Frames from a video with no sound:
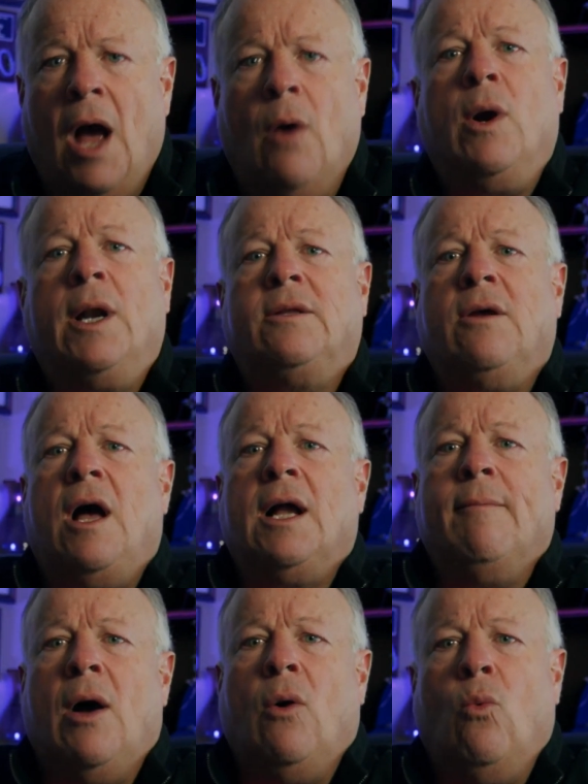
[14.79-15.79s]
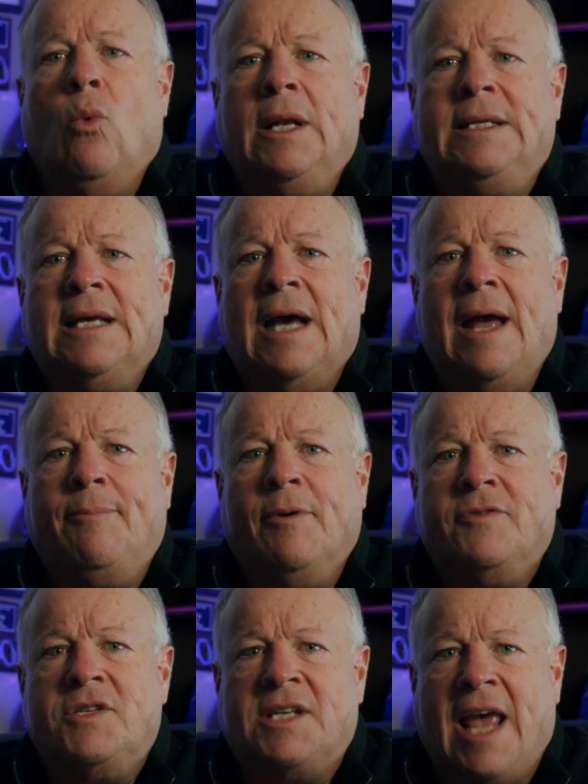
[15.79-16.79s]
I want to talk about one type
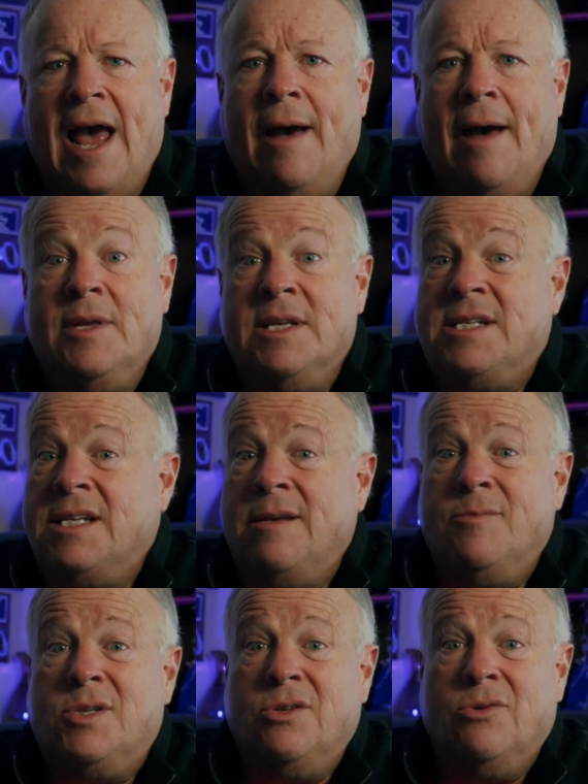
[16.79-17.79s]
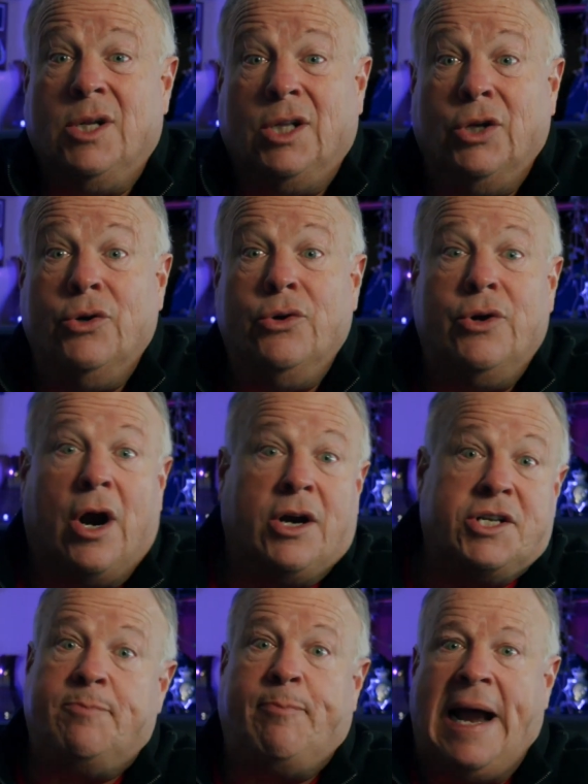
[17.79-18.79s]
of scam that seems to elude our
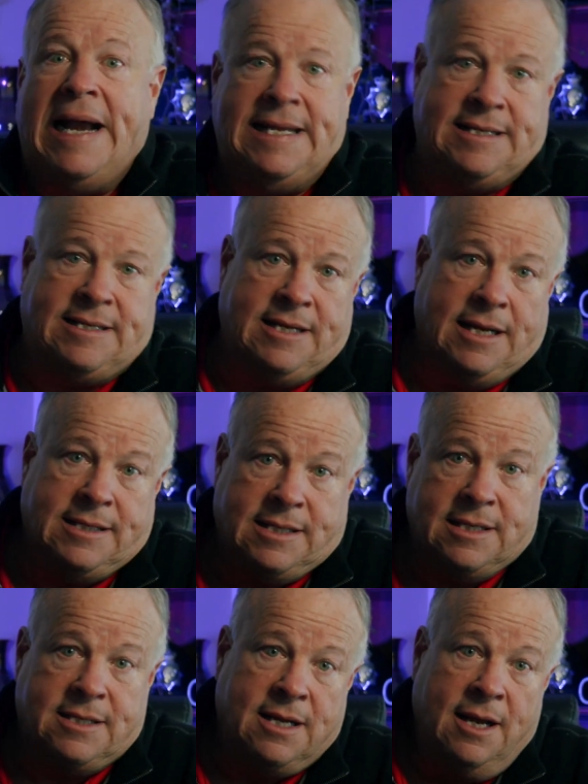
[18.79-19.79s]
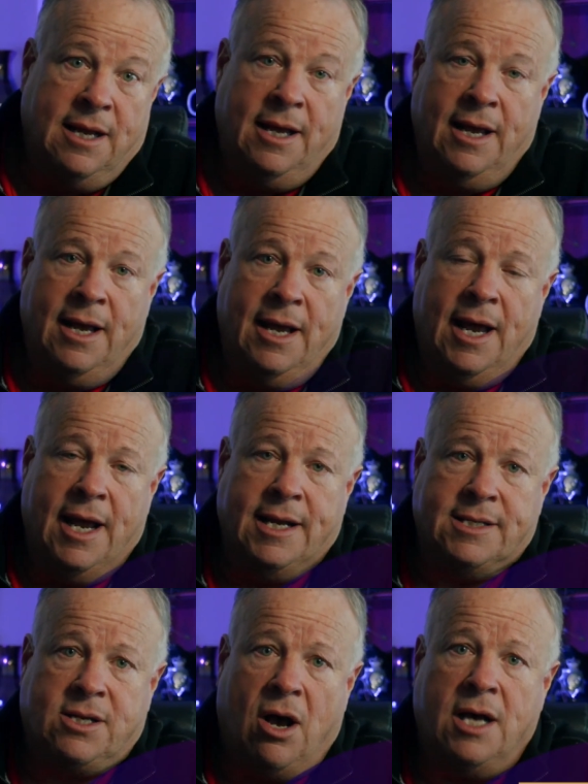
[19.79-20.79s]
spidey senses and
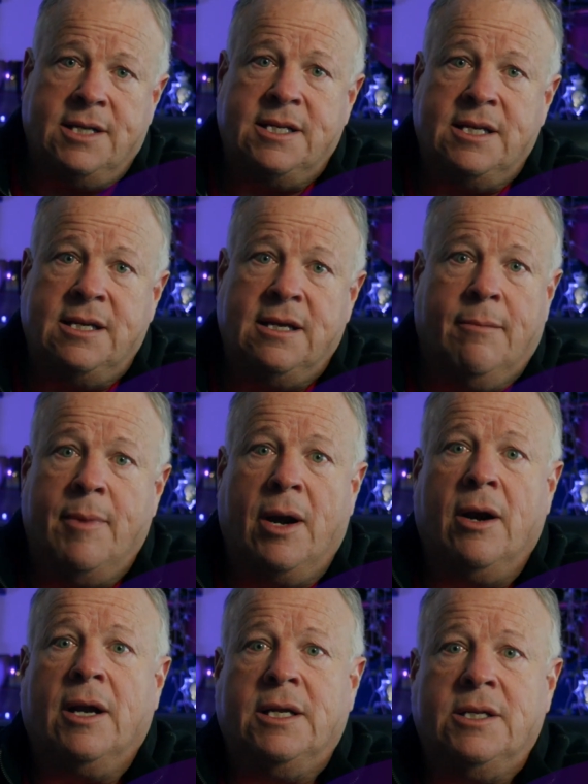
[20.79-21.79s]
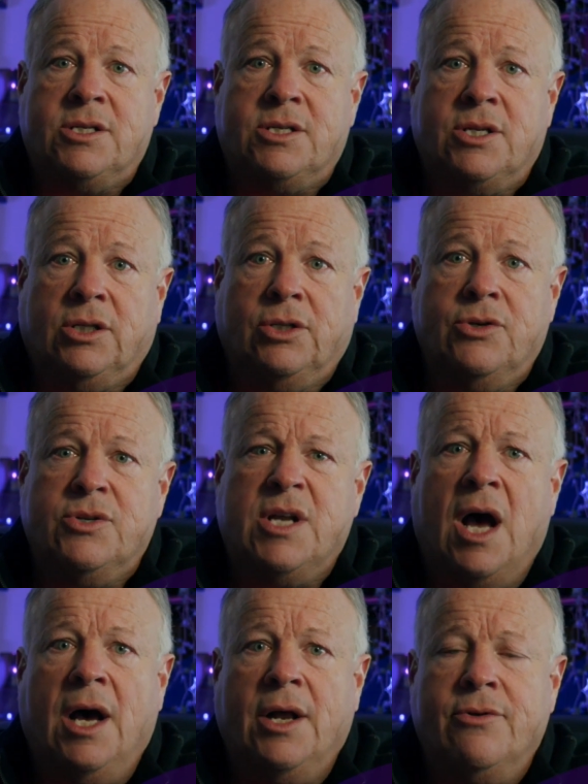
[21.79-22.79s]
is causing Americans to lose
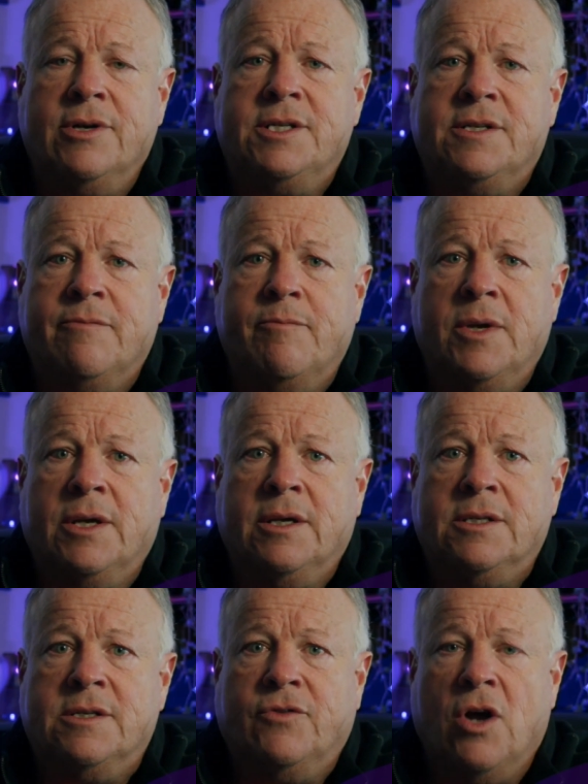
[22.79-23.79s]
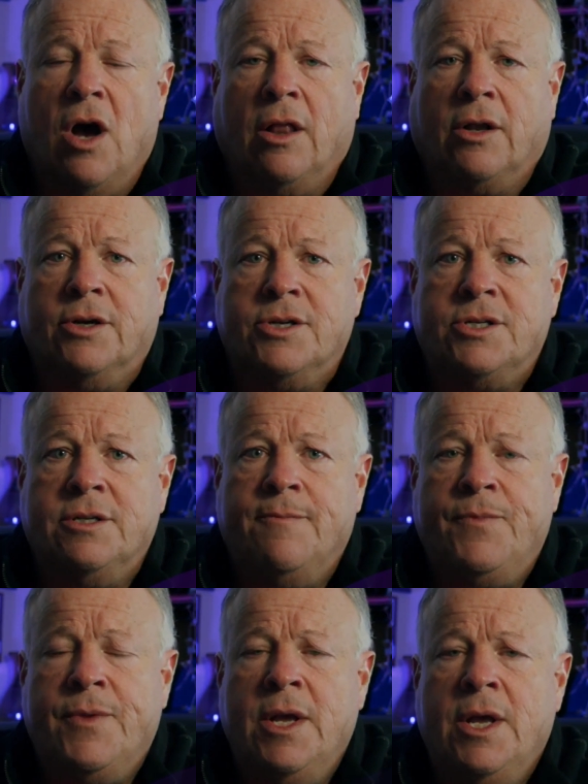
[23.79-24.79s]
hundreds of millions of dollars.
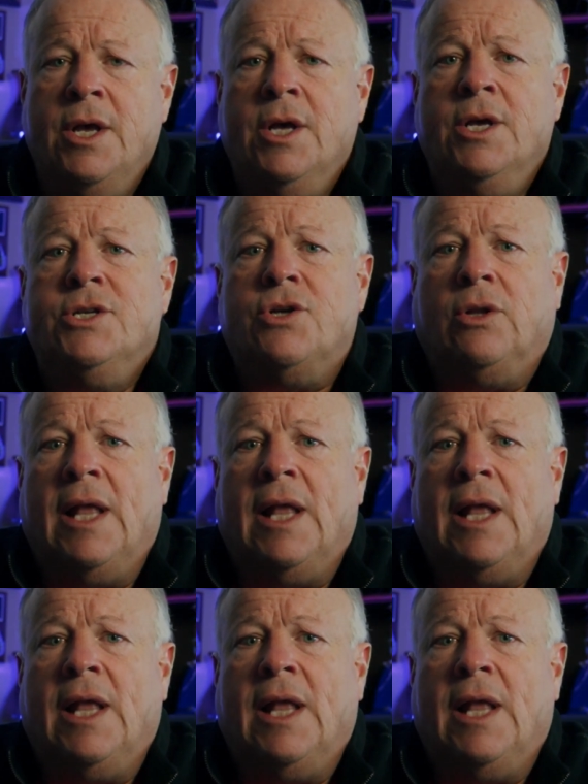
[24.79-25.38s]
So